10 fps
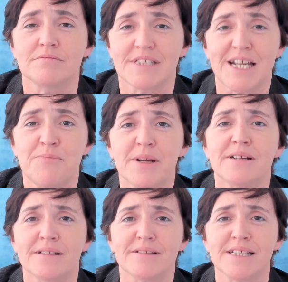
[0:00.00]

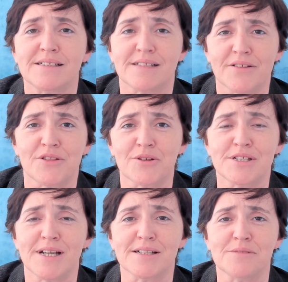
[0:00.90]
keeping this
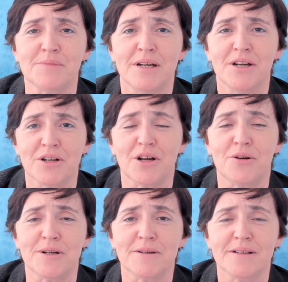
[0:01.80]
enthusiasm
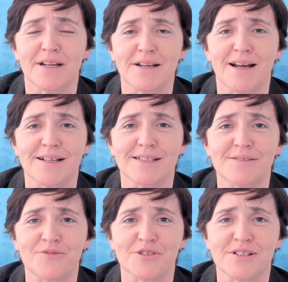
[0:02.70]
going that he has
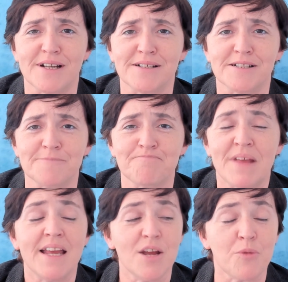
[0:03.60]
for standing.
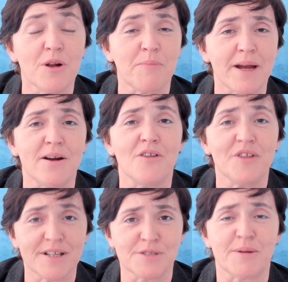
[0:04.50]
It will pay off.
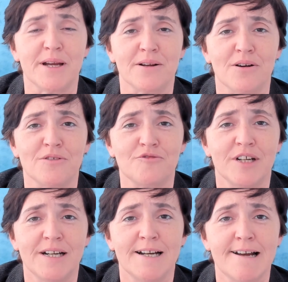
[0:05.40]
It is paying off.
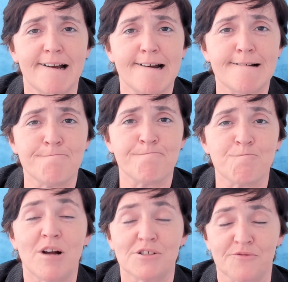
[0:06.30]

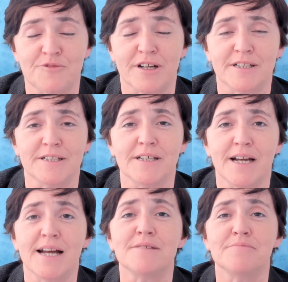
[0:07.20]
Well done, Frankie,
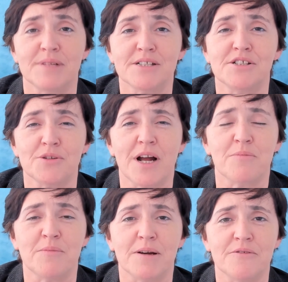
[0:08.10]
and please do help
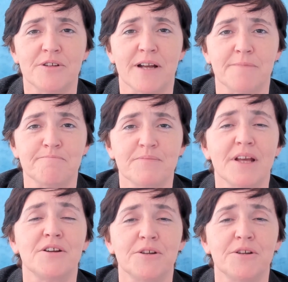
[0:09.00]
him out if you can. Thank